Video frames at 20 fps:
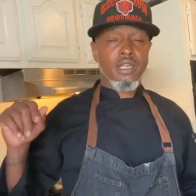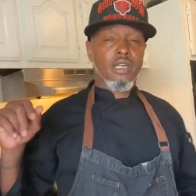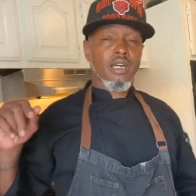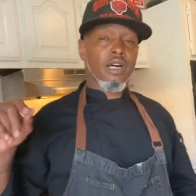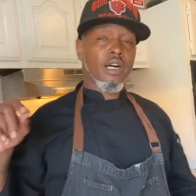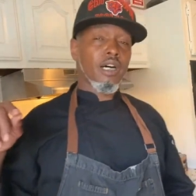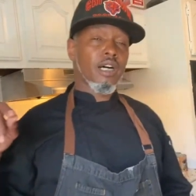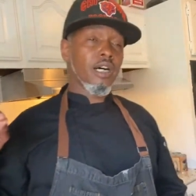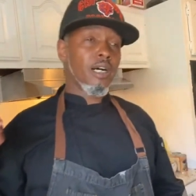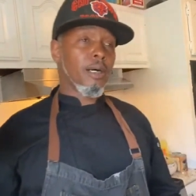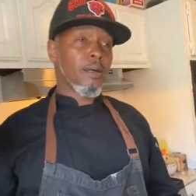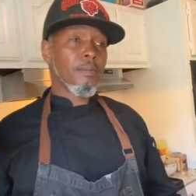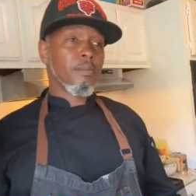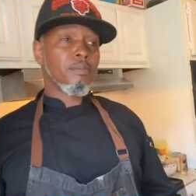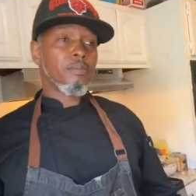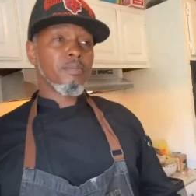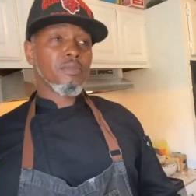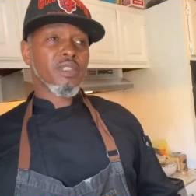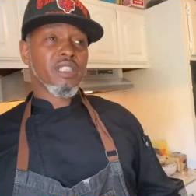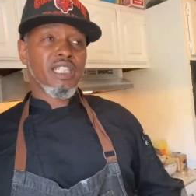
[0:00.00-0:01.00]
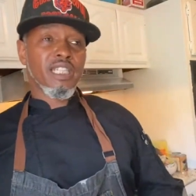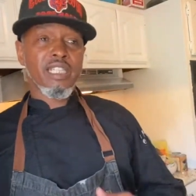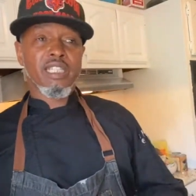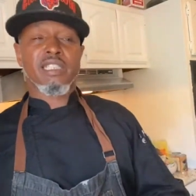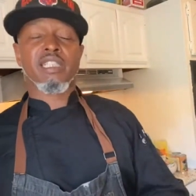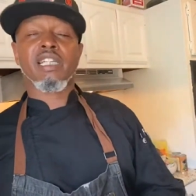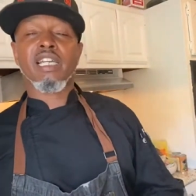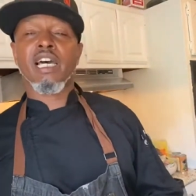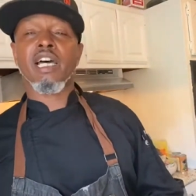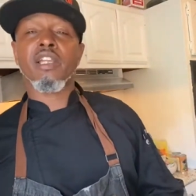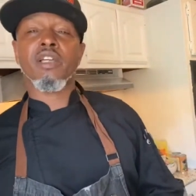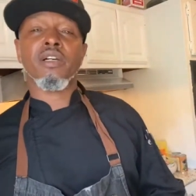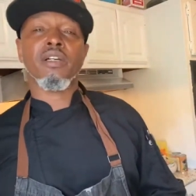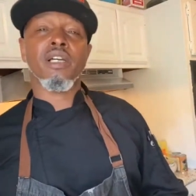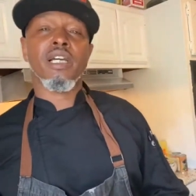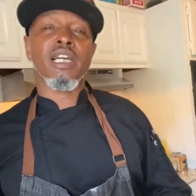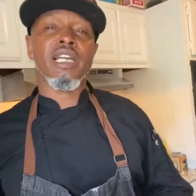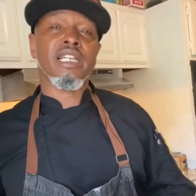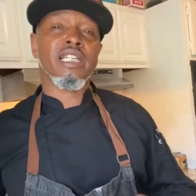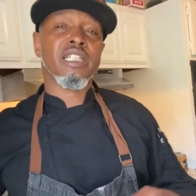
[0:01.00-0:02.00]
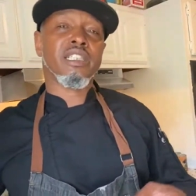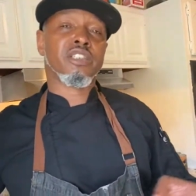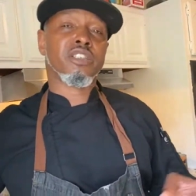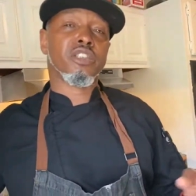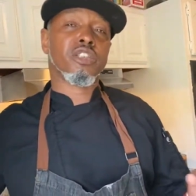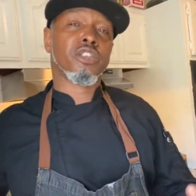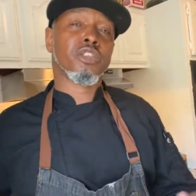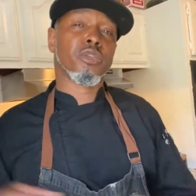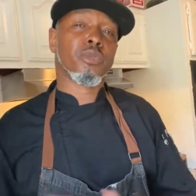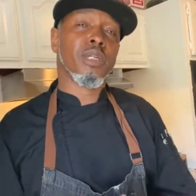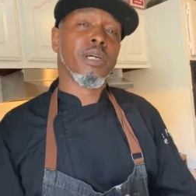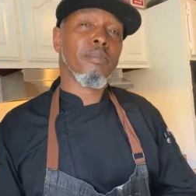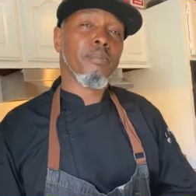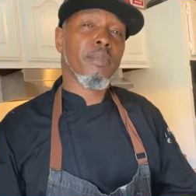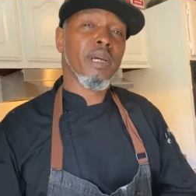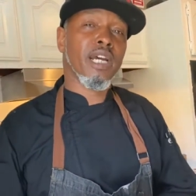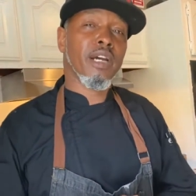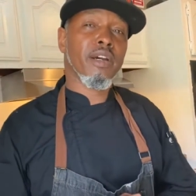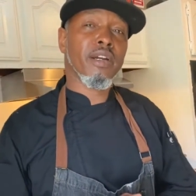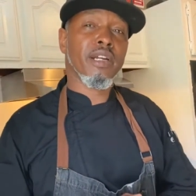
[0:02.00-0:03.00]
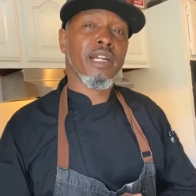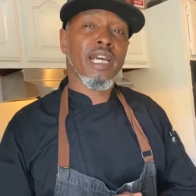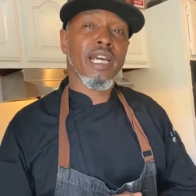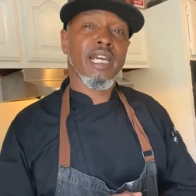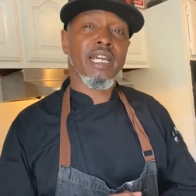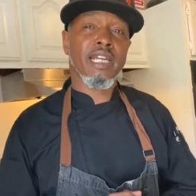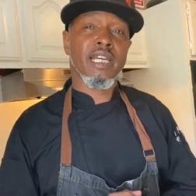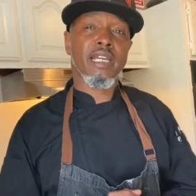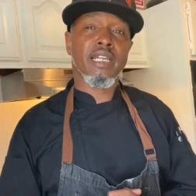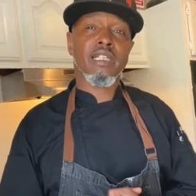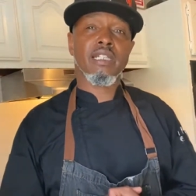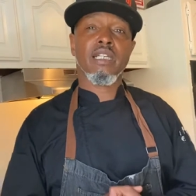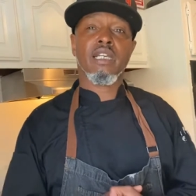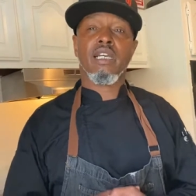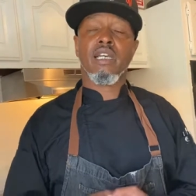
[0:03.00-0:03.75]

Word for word: Um, get it together and get your shrimp marinated.